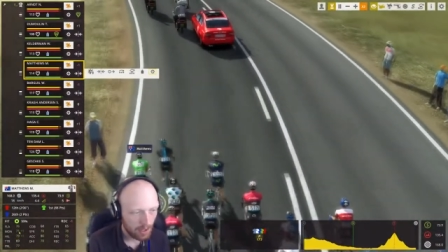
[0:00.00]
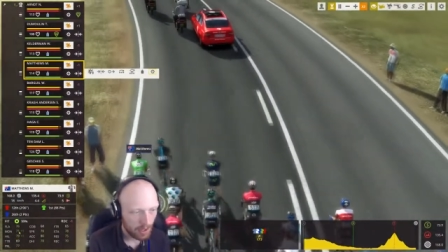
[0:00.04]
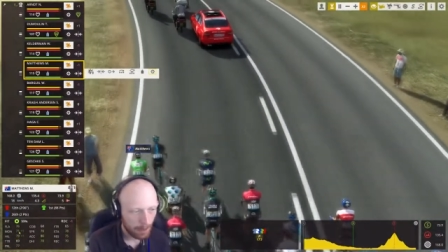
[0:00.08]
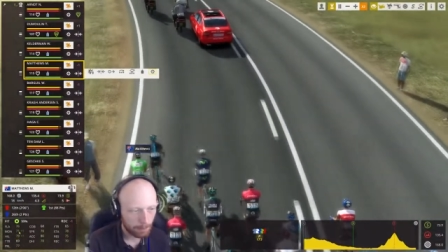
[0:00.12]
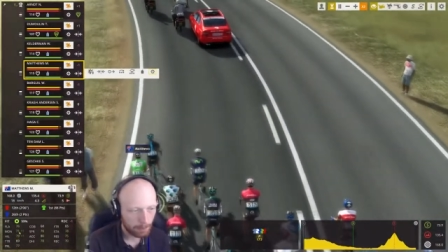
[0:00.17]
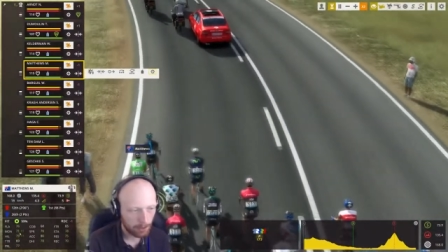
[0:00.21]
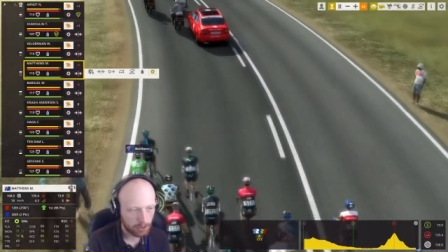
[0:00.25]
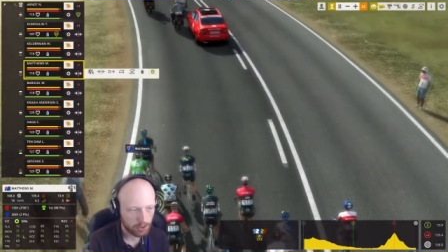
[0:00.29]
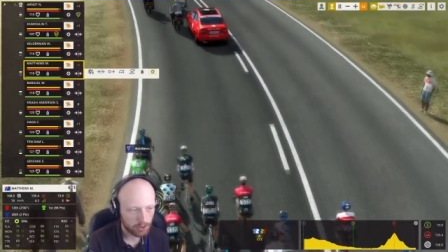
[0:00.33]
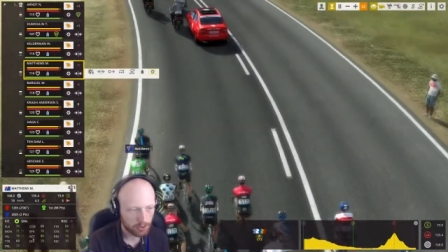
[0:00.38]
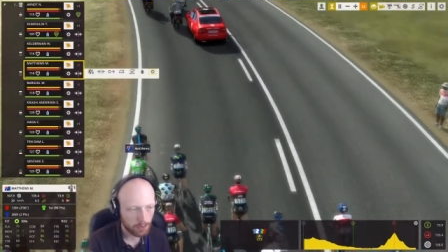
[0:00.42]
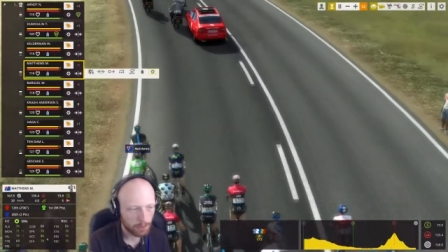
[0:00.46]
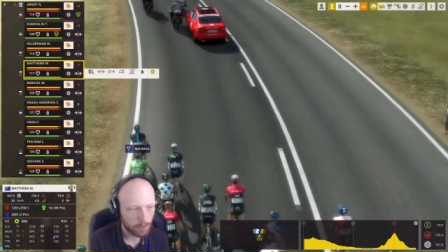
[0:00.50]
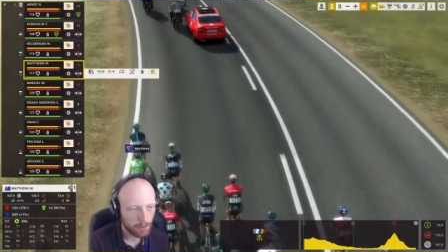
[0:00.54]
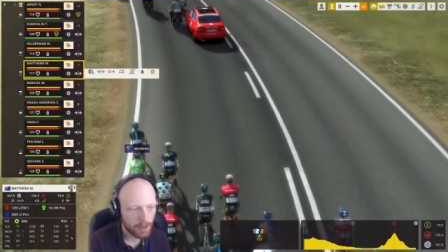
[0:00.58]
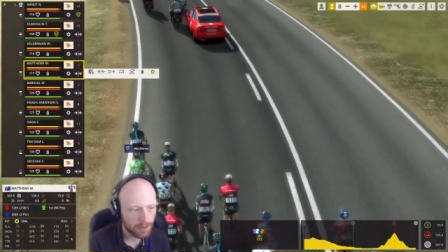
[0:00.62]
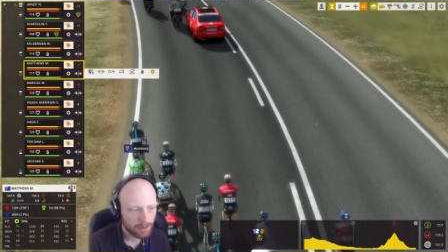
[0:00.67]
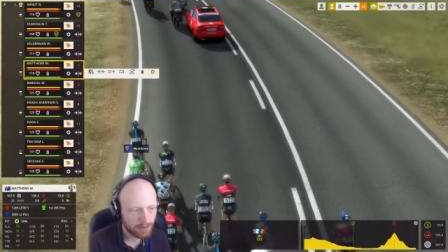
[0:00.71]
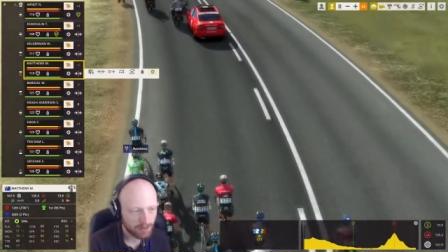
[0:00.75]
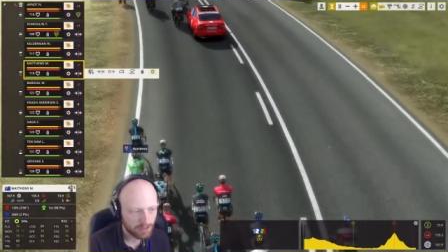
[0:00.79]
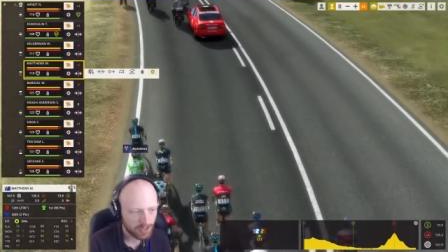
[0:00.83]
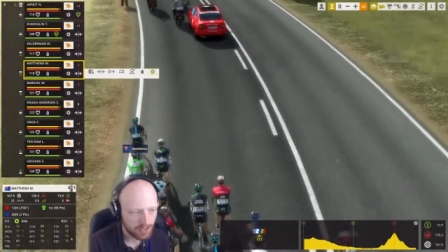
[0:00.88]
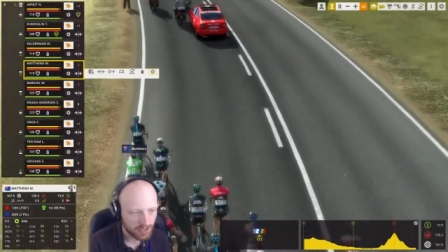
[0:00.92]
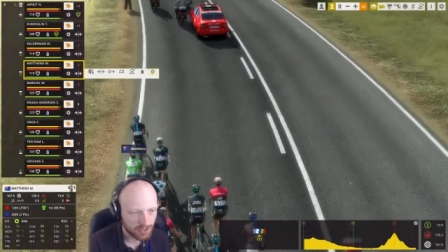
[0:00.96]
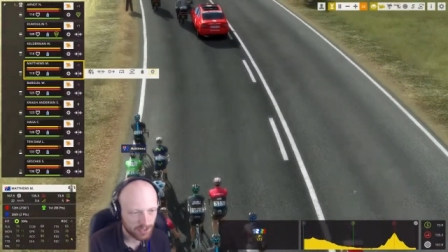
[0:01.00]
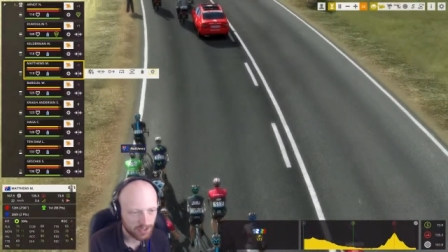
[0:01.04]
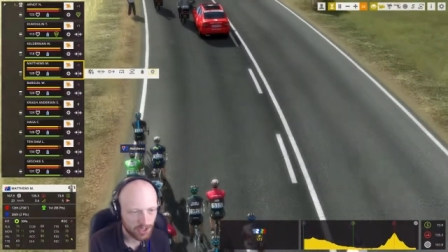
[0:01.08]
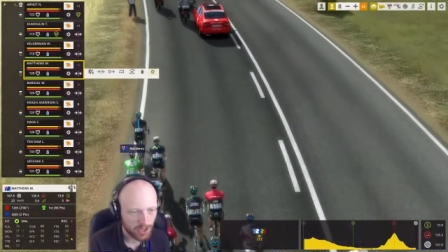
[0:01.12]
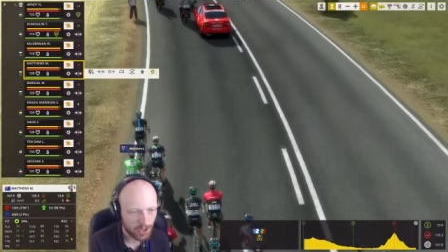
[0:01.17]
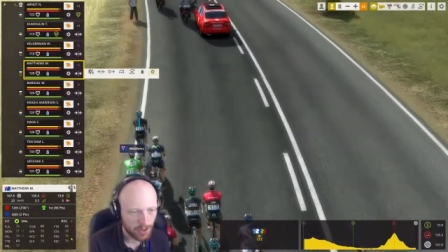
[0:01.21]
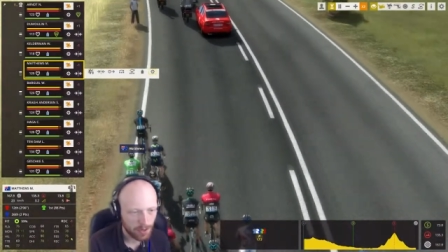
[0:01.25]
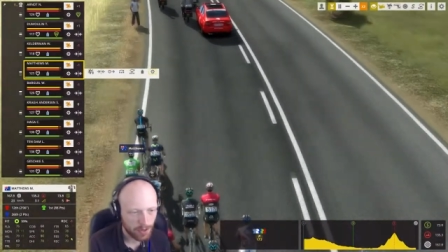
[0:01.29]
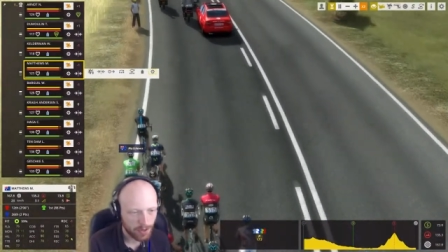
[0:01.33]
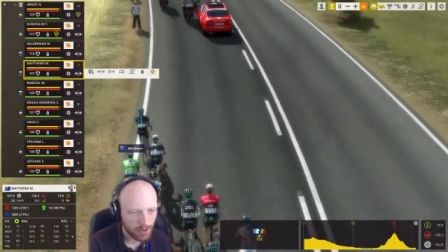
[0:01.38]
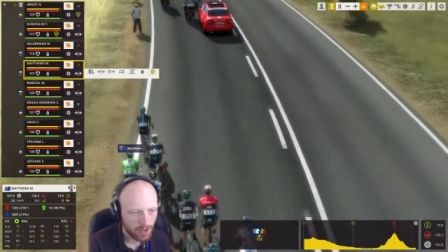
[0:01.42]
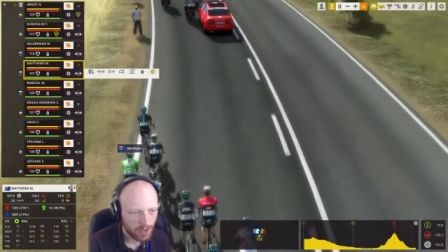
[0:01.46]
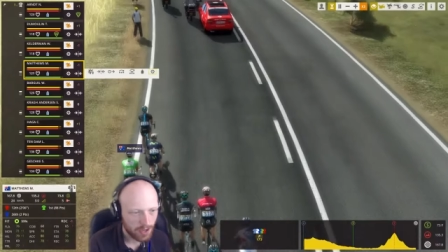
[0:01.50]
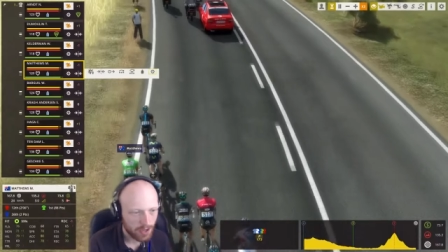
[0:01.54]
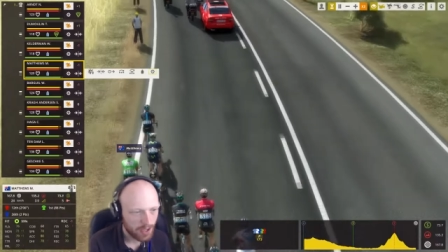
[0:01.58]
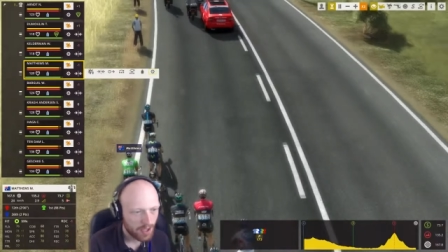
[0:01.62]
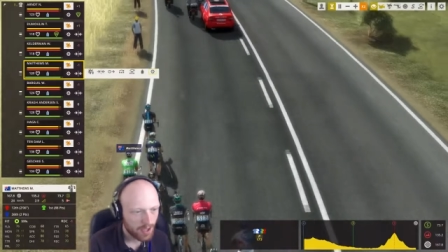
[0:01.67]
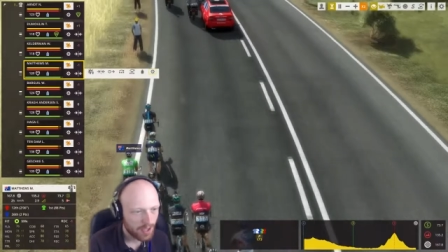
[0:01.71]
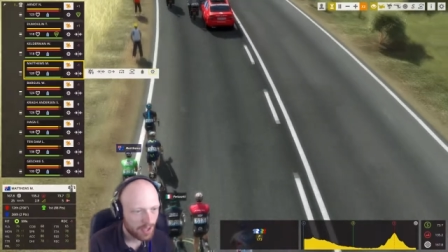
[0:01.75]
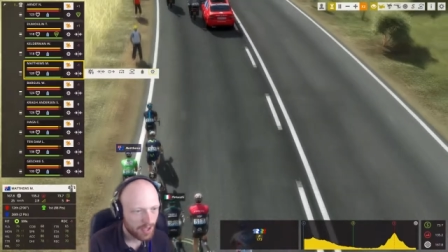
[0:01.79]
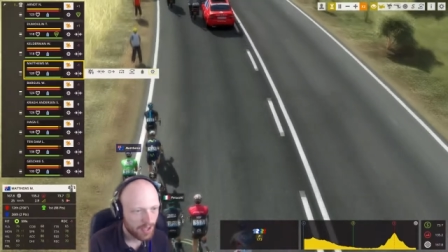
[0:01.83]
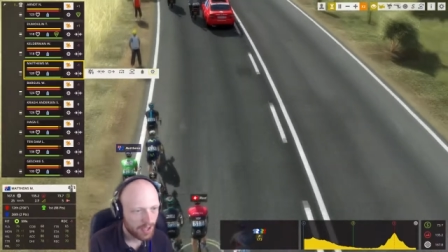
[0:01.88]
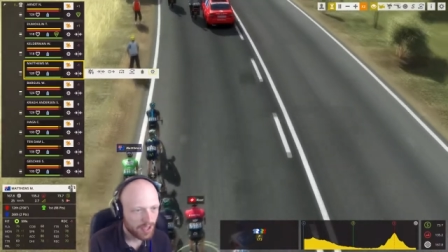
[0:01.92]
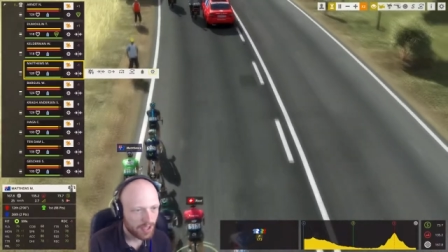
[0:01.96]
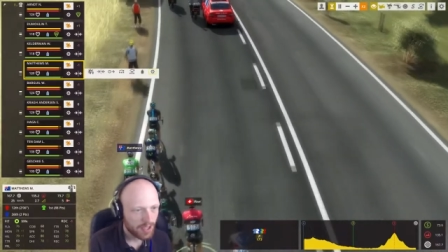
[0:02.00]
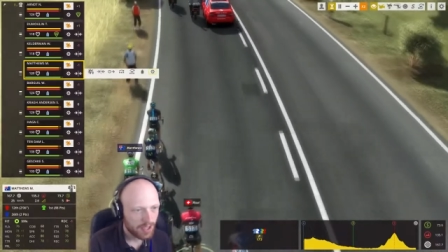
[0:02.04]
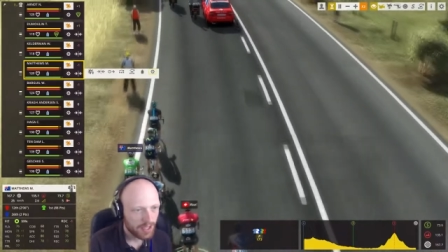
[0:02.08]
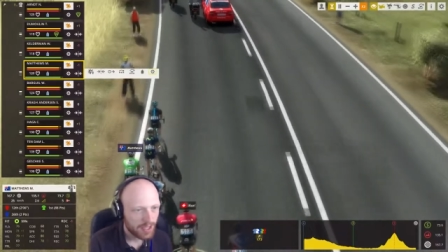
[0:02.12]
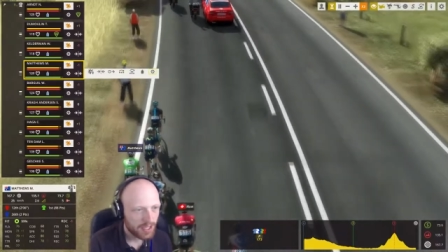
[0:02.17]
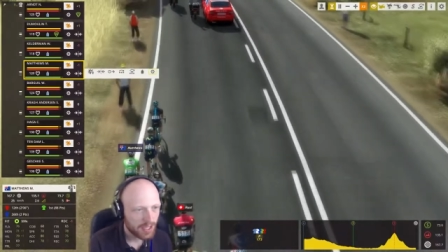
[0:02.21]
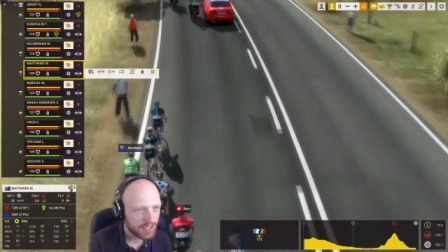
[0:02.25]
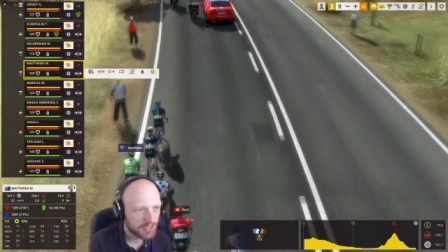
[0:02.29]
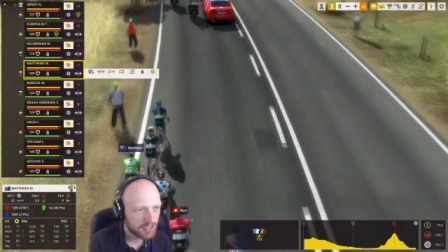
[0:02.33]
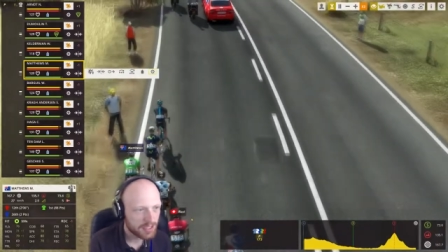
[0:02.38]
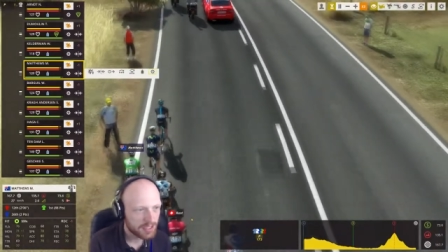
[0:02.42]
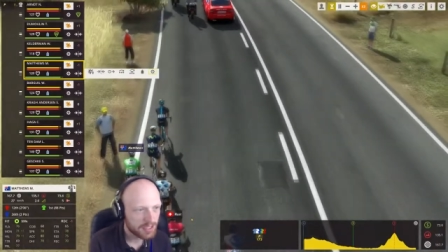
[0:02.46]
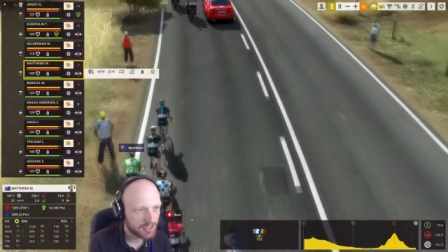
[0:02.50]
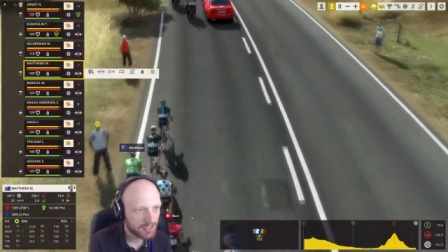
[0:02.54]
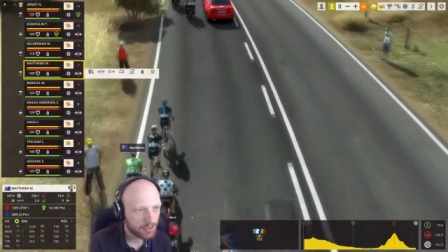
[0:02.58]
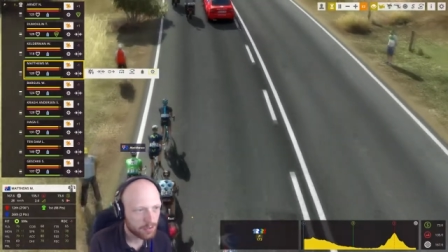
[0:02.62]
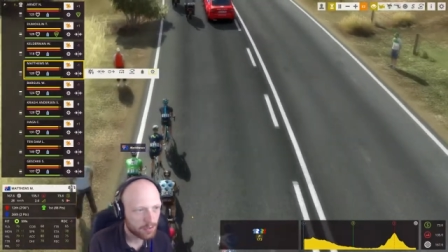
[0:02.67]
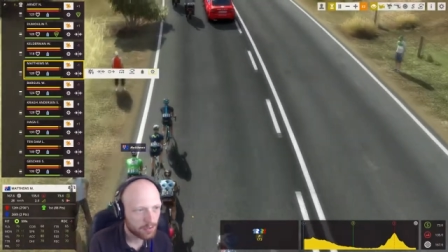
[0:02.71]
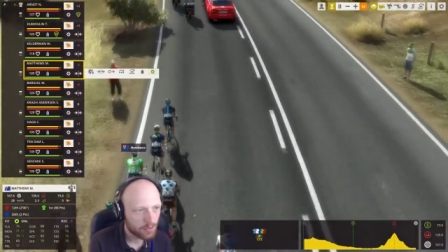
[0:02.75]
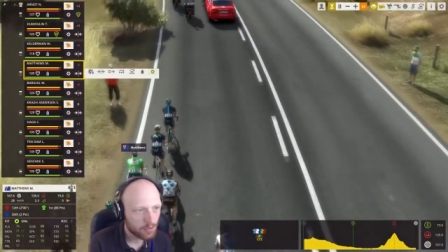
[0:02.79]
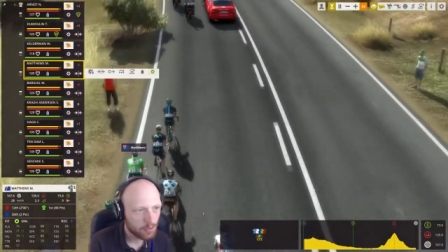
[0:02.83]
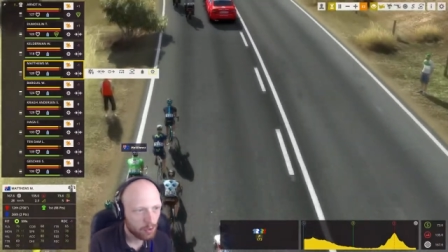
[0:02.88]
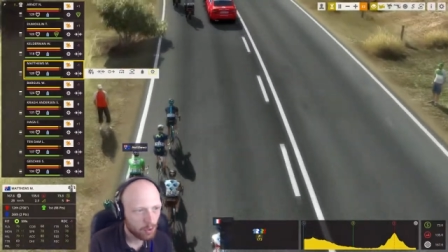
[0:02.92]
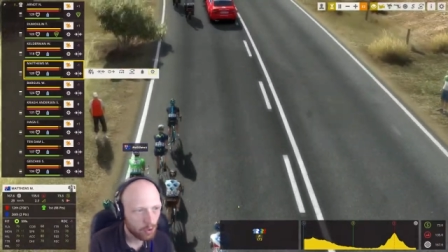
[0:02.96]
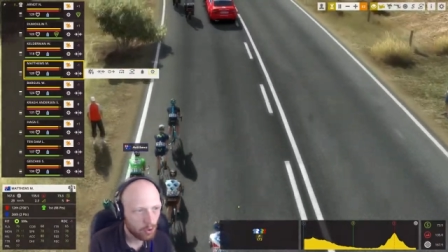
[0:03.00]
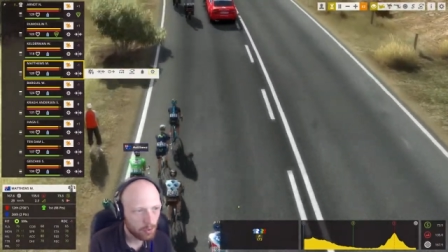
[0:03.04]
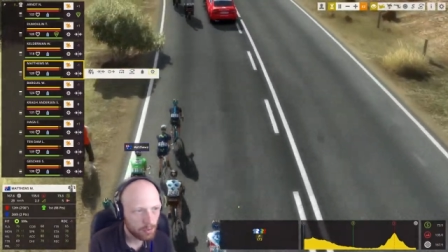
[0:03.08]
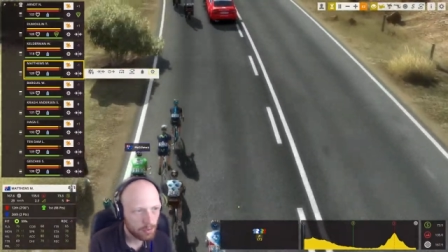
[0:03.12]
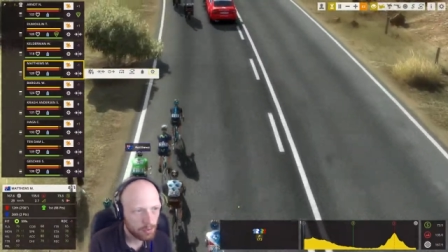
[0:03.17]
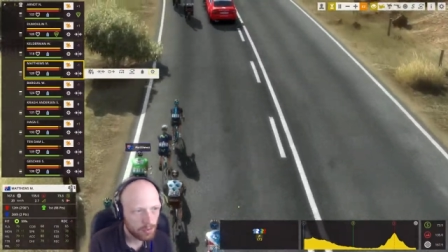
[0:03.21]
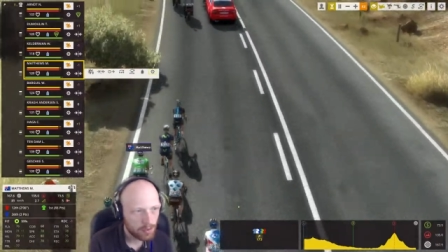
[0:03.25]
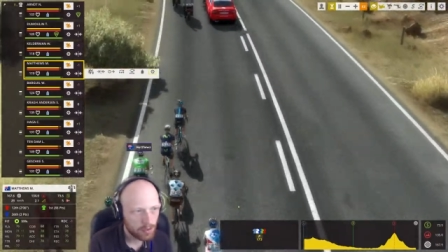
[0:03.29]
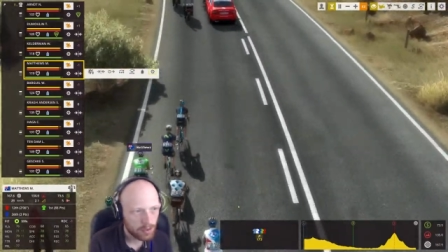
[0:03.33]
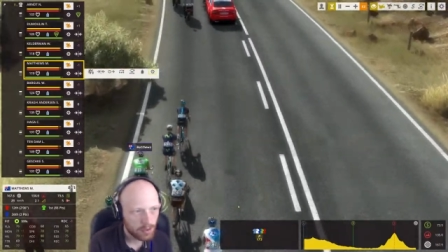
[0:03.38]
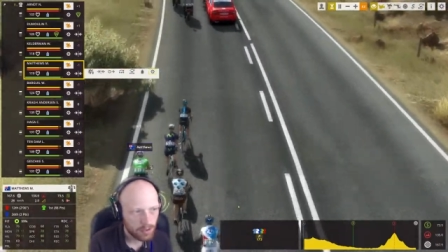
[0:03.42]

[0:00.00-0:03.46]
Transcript: and plus one mountain, so uh, he is in good form.